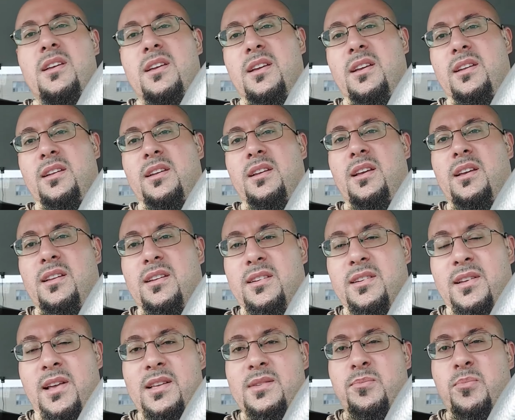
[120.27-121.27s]
and
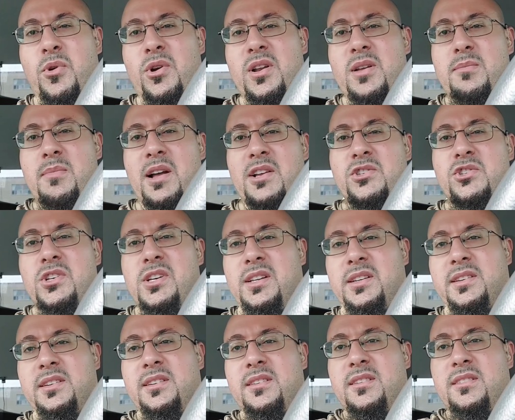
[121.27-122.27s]
that's pretty much it.
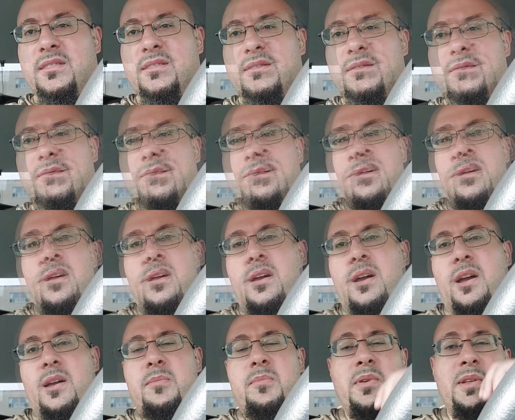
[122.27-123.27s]

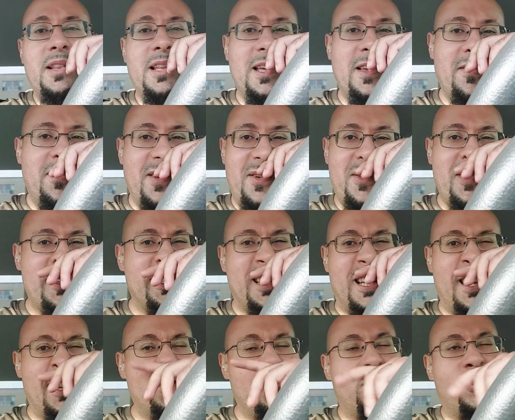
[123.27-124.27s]
I believe it was
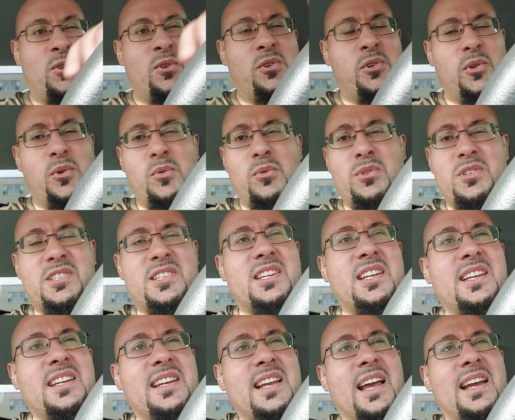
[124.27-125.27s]
introduced
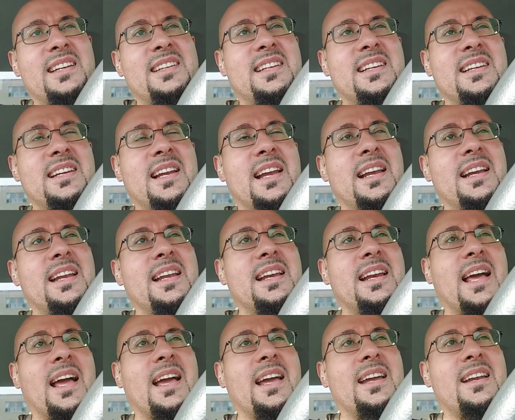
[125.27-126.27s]
in
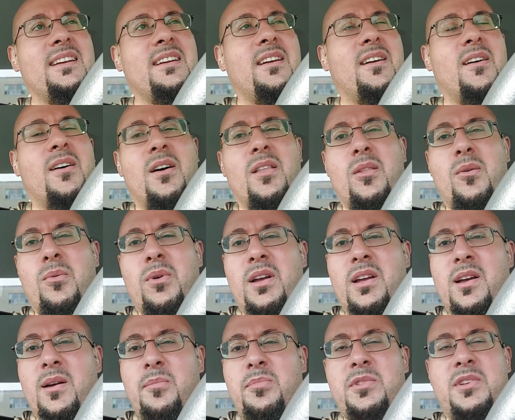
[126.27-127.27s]
1989 all the
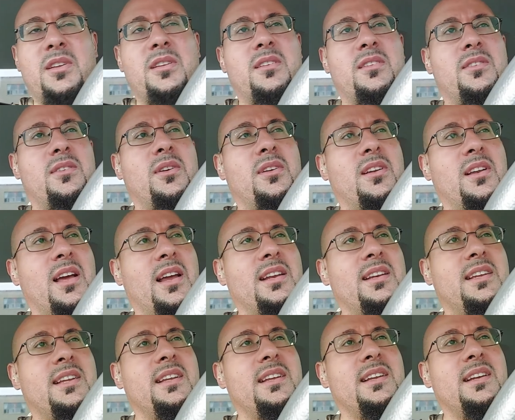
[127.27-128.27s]
way up to
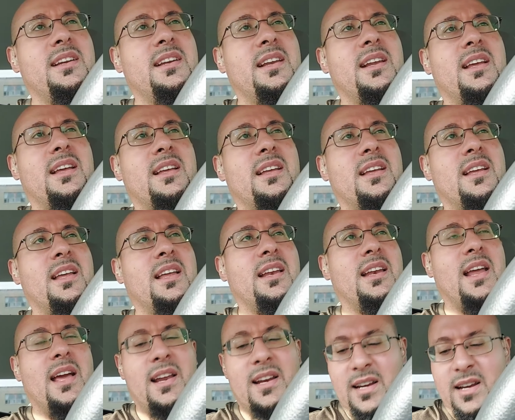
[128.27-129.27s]

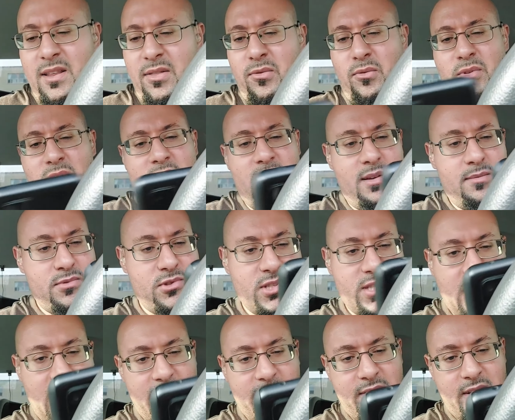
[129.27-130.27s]
1993. I'm
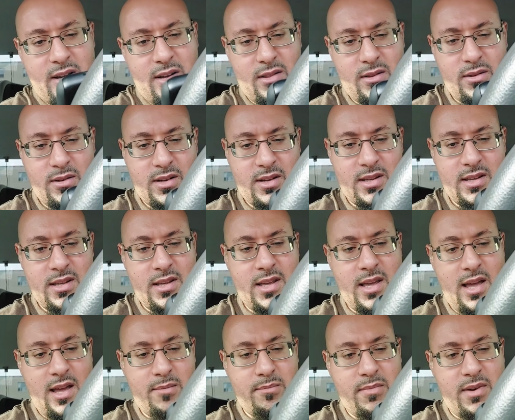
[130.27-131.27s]
just having a look
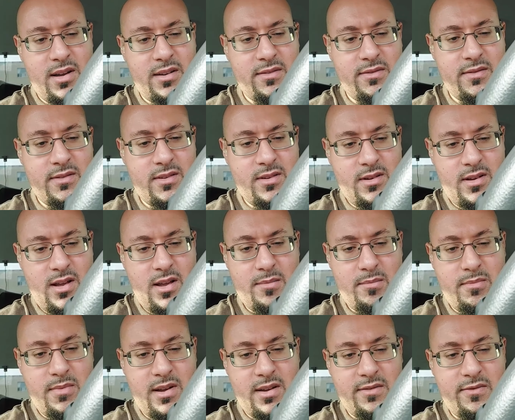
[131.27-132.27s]
at my
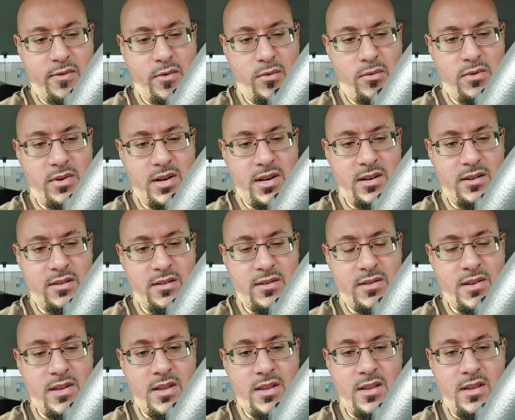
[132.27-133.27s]
phone here,
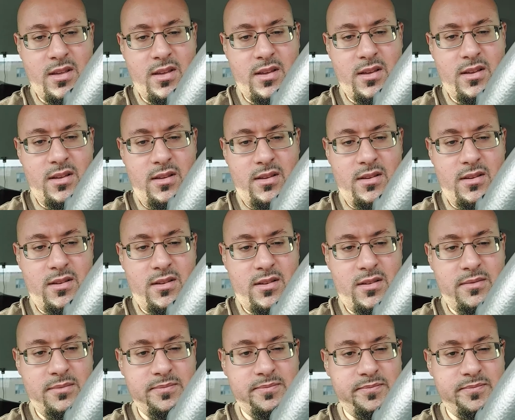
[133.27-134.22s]
uh,